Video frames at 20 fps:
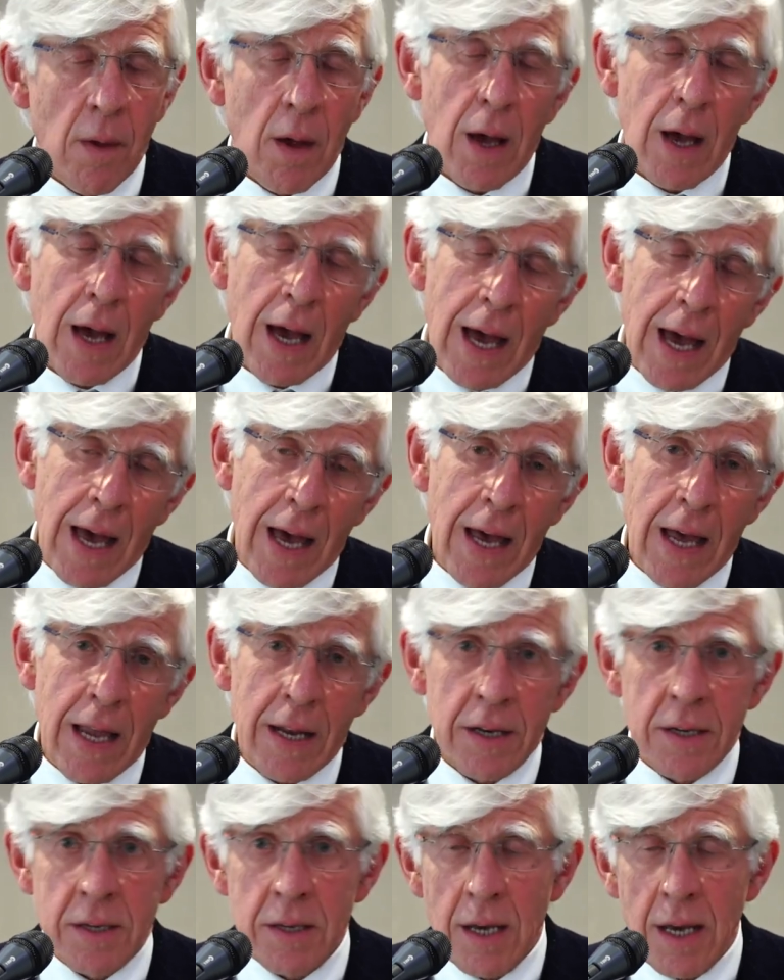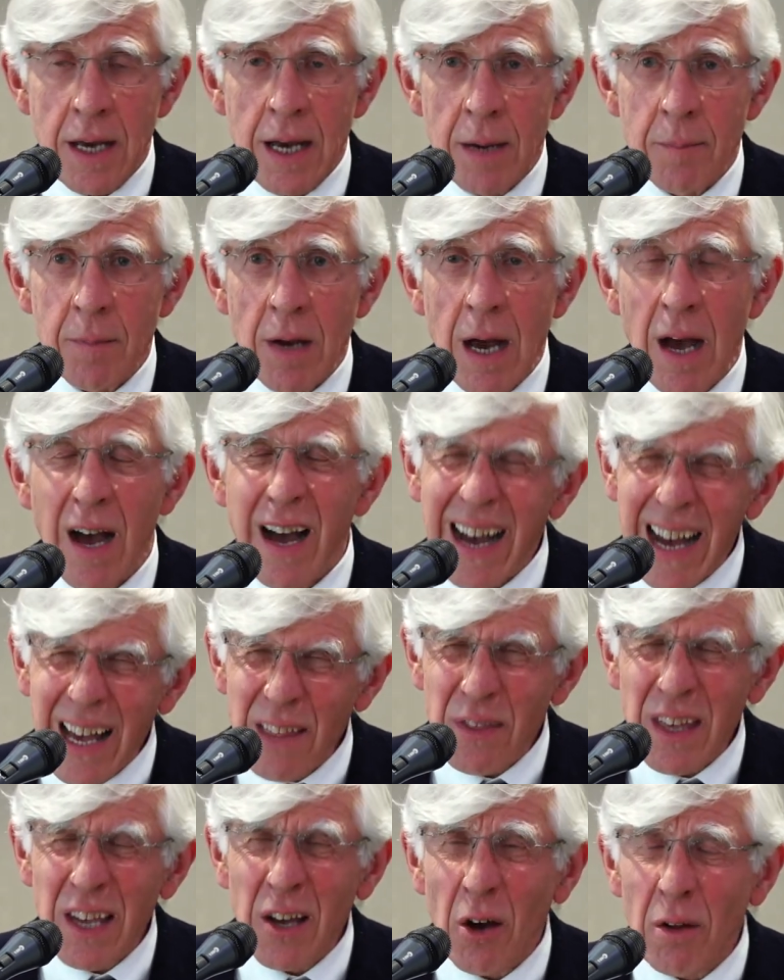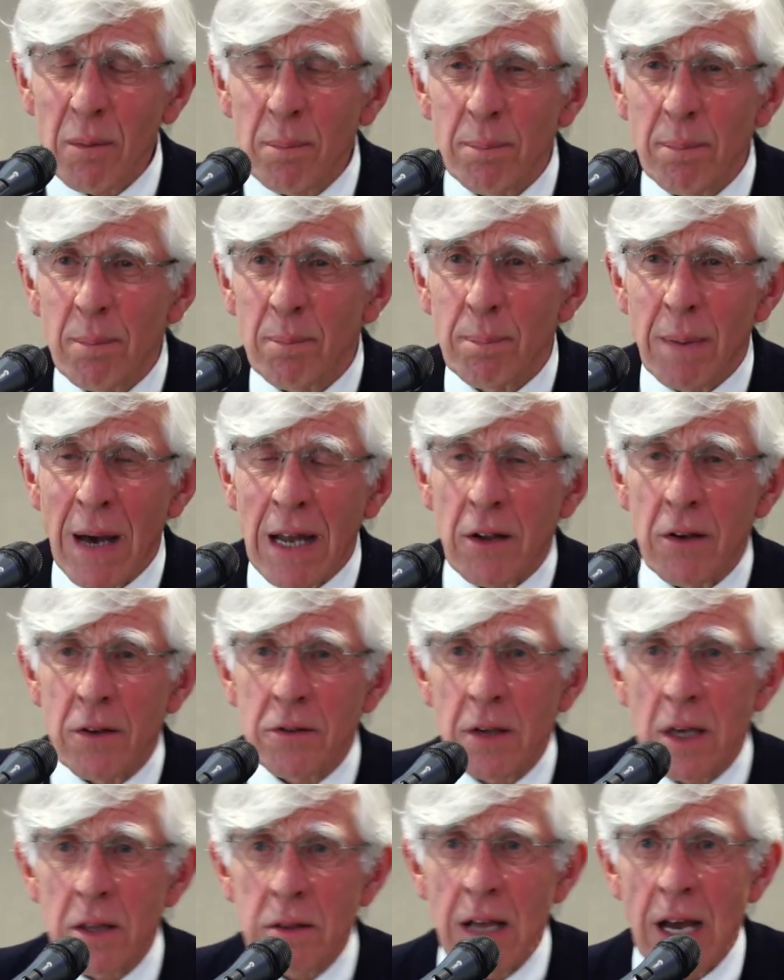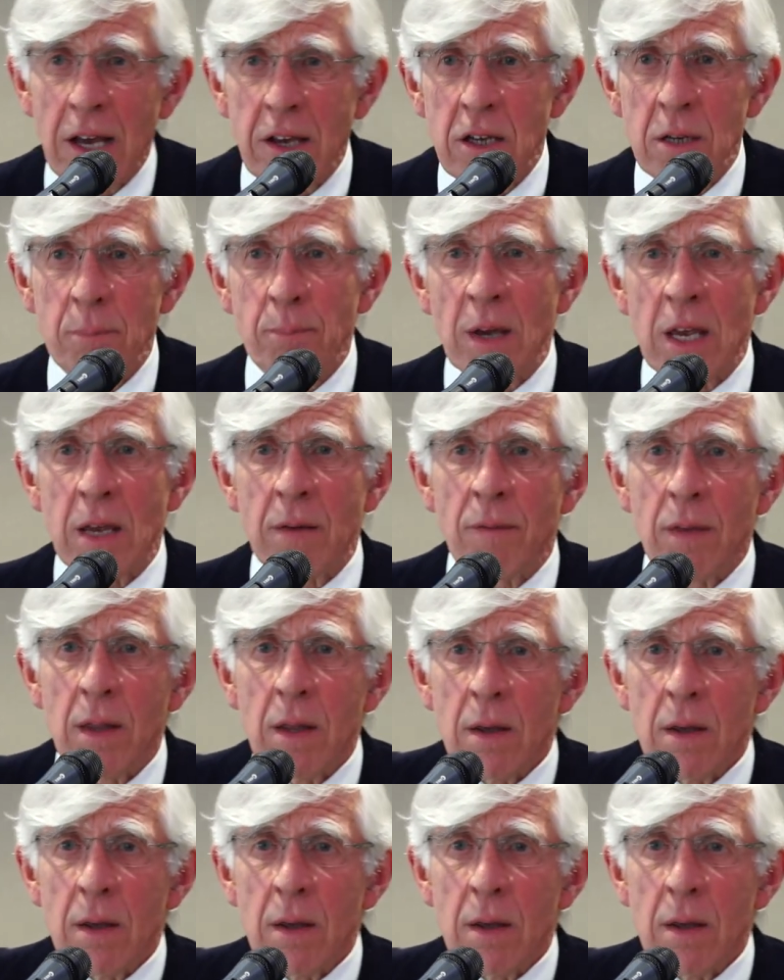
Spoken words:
And I think on balance, it's likely to be